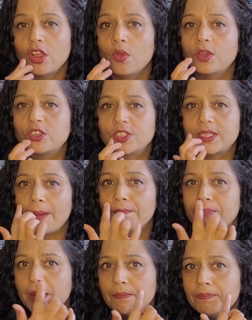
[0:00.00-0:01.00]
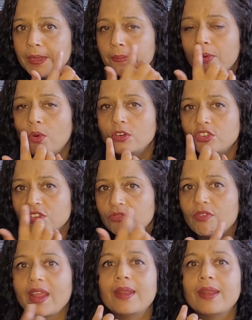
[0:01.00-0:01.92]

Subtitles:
which is that bumpy portion right